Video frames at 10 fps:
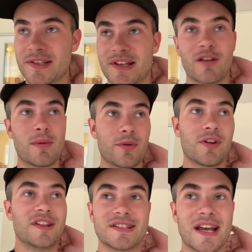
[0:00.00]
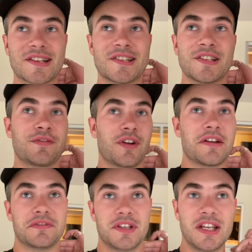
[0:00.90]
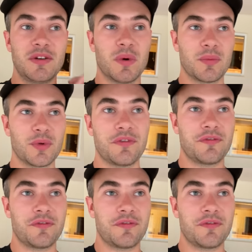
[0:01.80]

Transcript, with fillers: I remember in Texas for FD when we